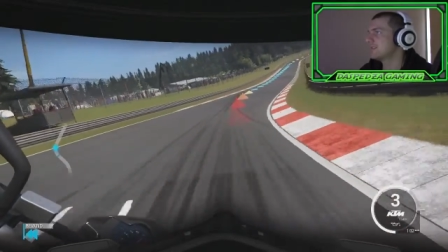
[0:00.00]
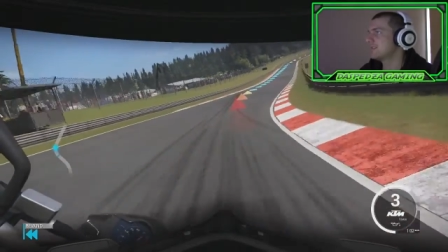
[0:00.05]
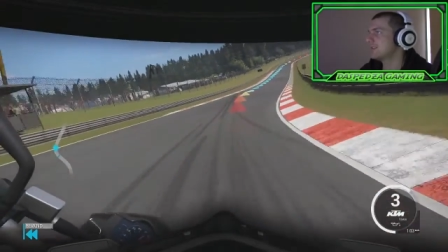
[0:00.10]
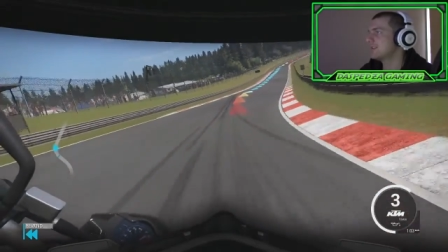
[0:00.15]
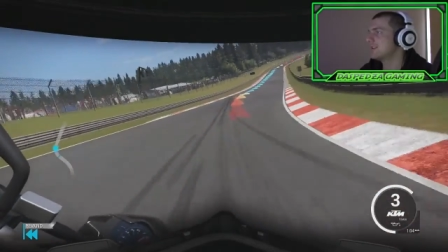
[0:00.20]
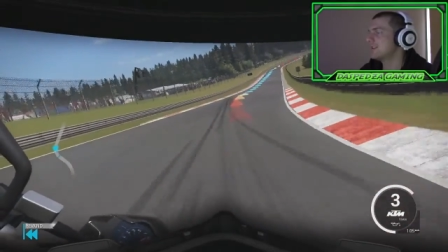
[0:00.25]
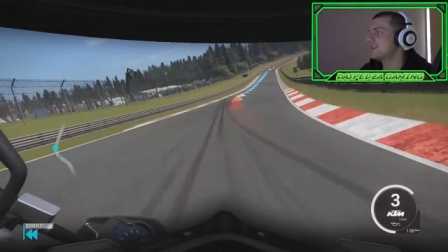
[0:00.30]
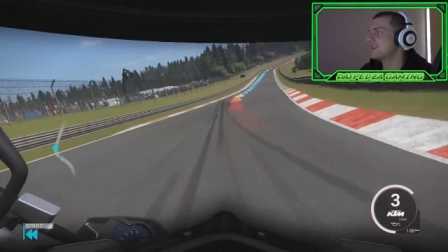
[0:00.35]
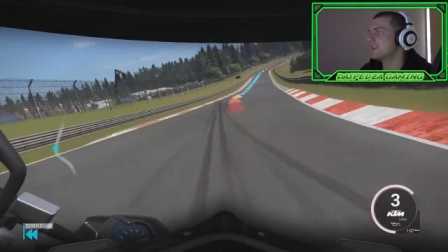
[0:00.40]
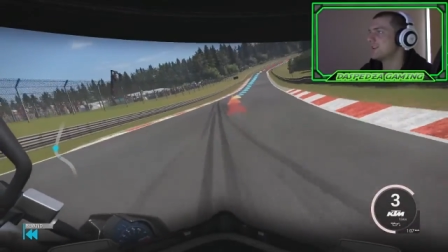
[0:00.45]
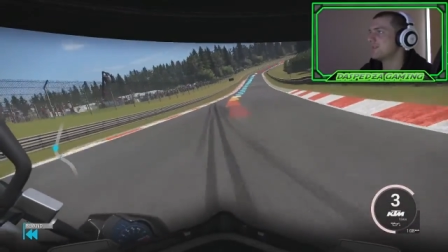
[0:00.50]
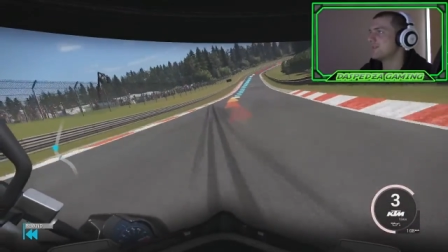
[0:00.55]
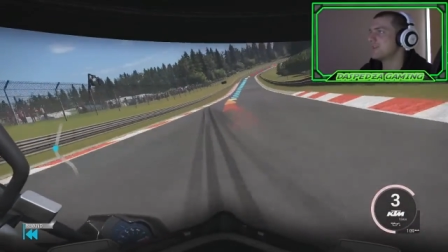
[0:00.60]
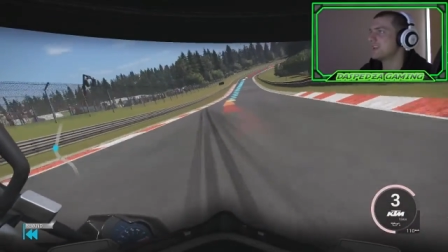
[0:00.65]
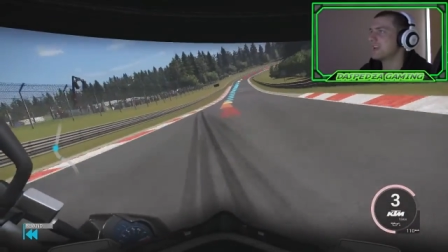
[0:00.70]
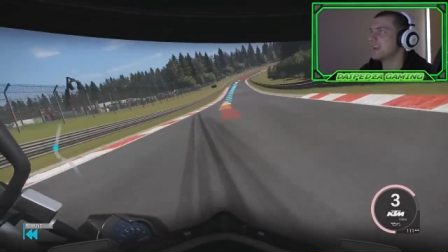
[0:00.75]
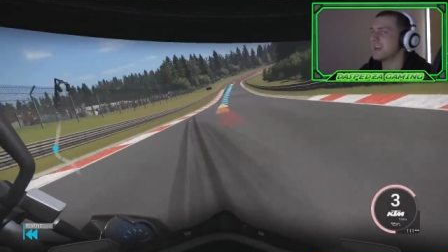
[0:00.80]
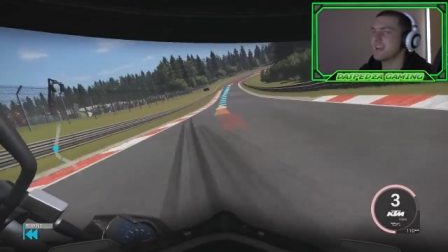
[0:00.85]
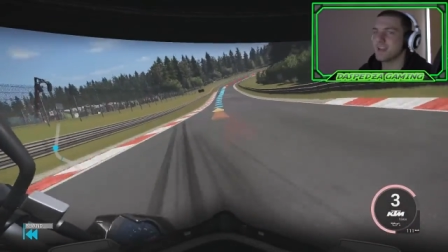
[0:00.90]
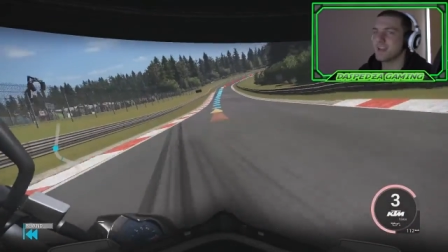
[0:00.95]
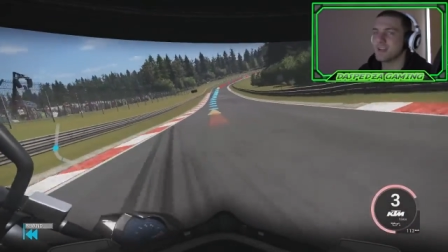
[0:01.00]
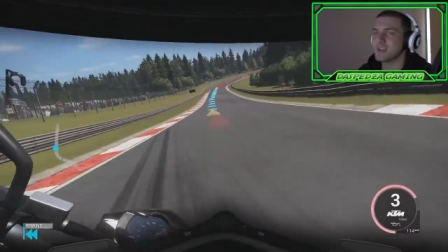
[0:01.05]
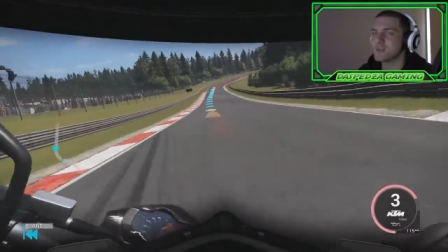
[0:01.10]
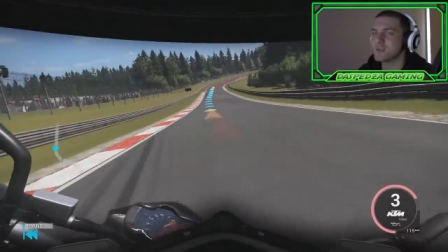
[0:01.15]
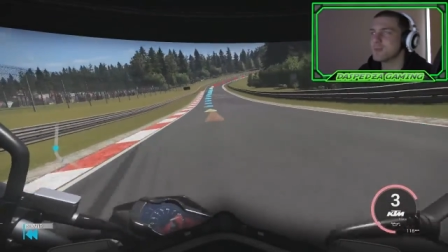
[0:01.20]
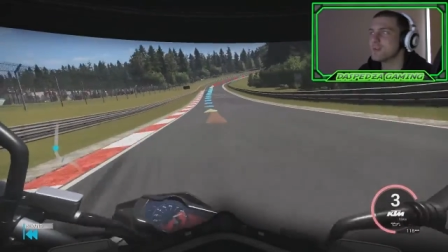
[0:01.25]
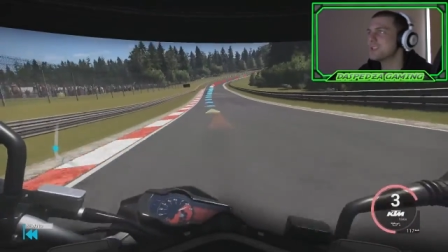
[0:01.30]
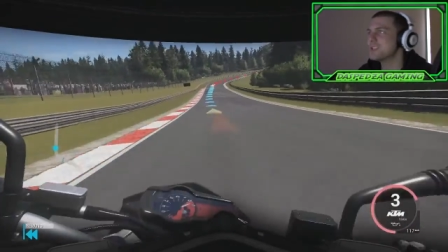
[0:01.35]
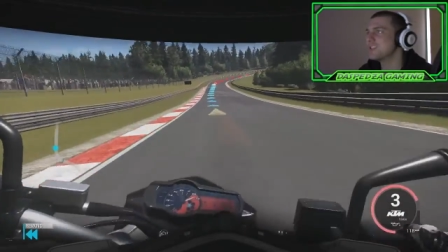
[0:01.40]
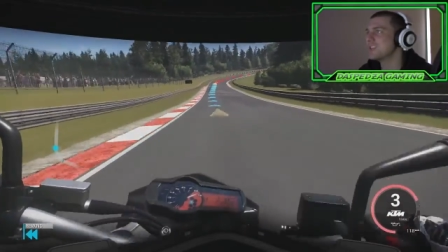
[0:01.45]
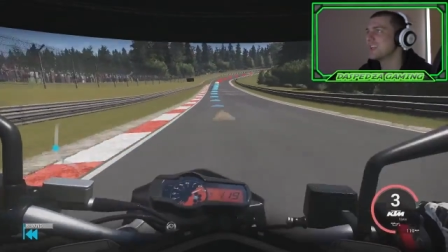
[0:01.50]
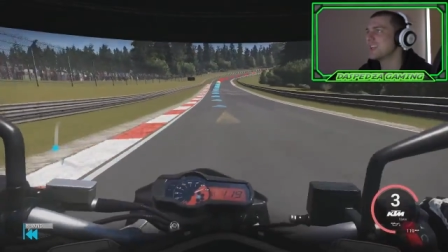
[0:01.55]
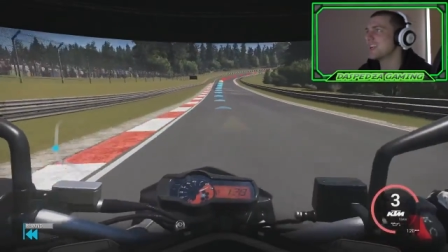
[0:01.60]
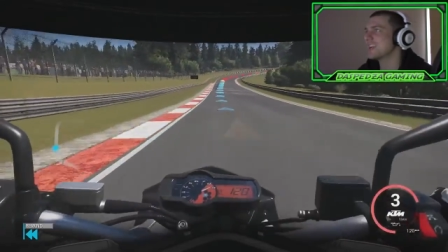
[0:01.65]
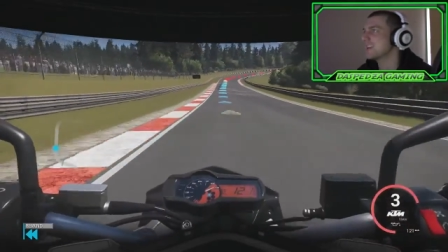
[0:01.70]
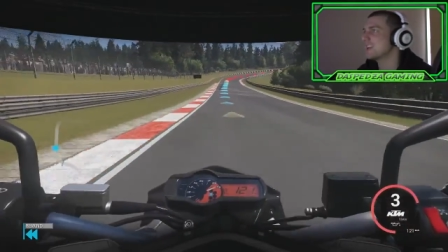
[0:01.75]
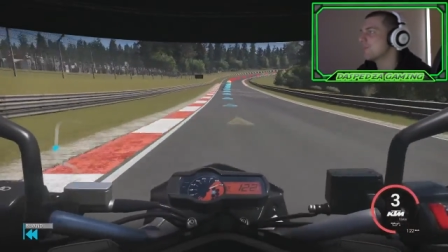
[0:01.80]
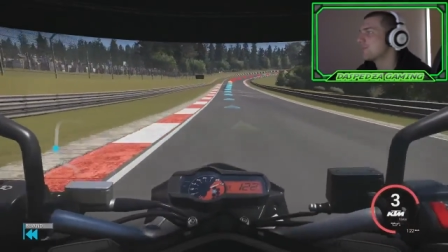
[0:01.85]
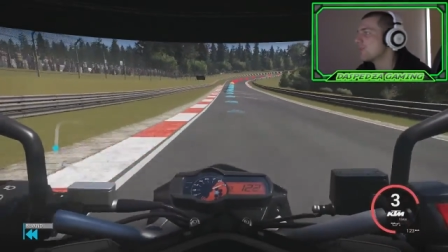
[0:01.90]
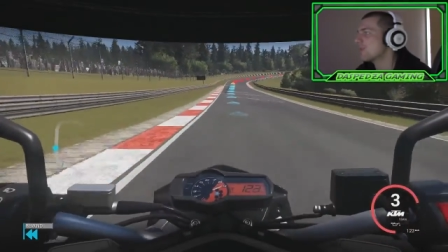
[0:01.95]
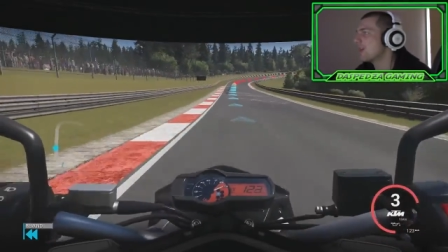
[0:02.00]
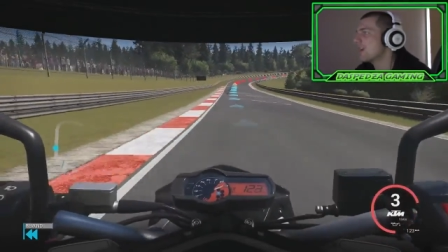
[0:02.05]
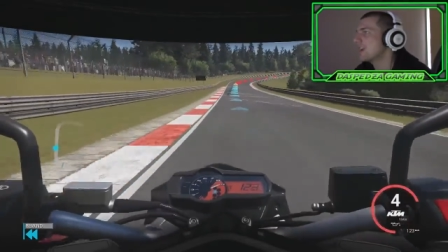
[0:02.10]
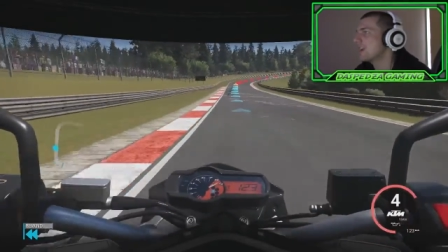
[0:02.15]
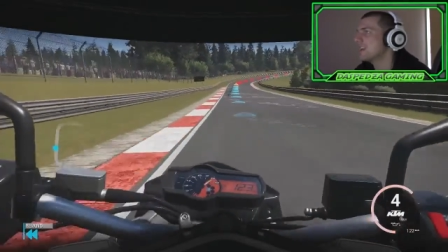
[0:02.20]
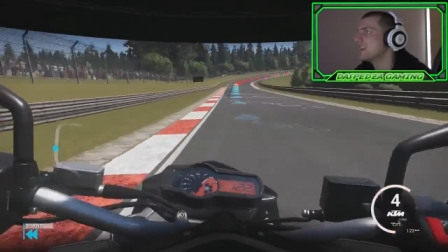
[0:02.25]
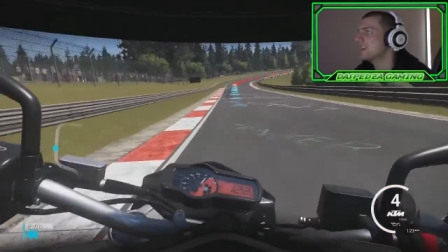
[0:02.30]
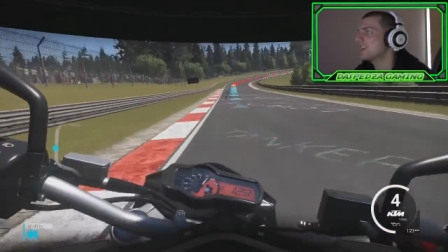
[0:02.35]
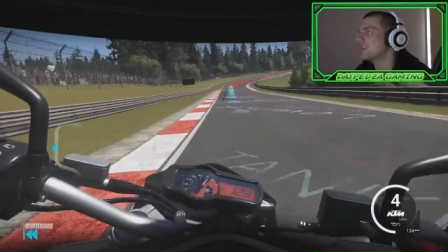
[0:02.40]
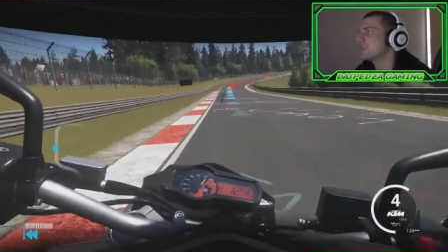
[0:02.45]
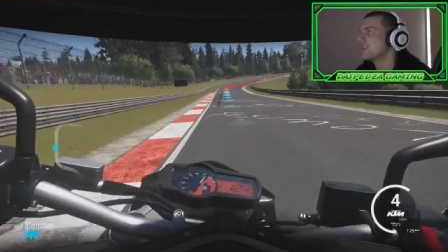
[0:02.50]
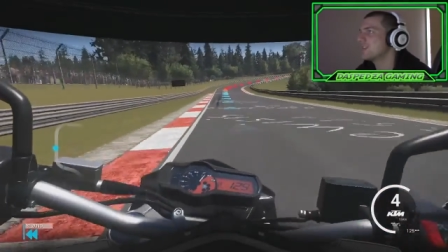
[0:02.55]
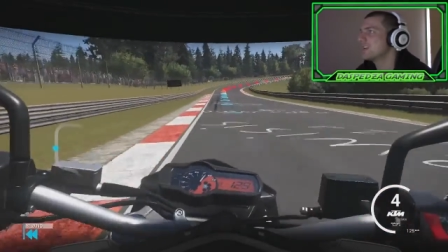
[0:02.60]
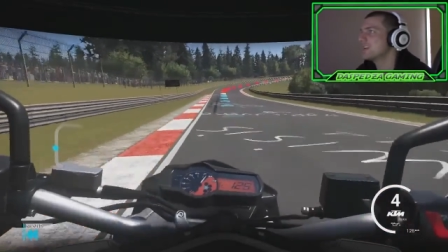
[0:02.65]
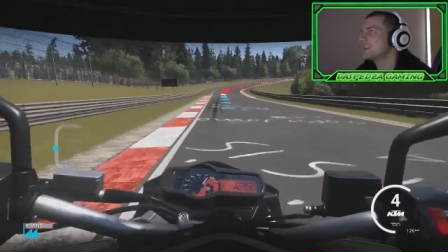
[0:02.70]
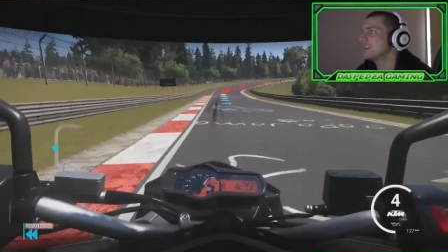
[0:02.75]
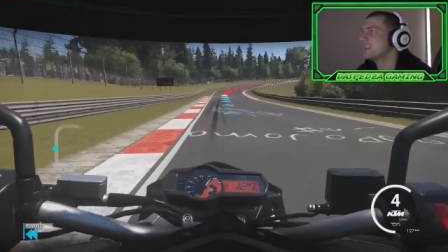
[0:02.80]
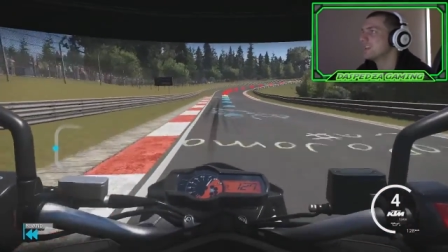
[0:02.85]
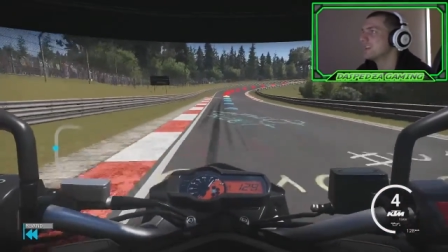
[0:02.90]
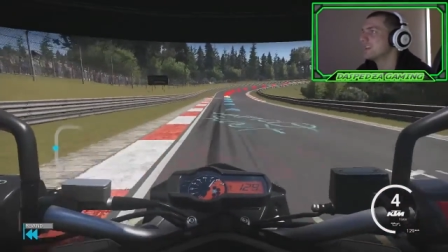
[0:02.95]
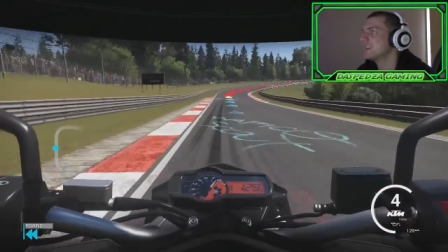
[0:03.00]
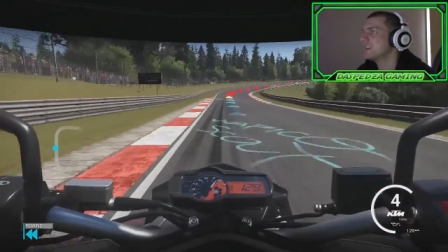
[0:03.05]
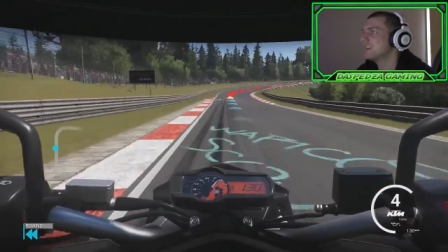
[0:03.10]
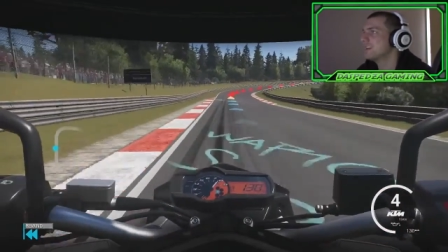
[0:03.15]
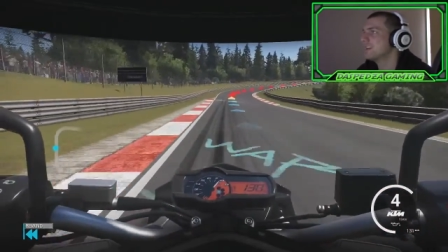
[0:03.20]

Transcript: Well, you don't even get any twitching under braking or anything.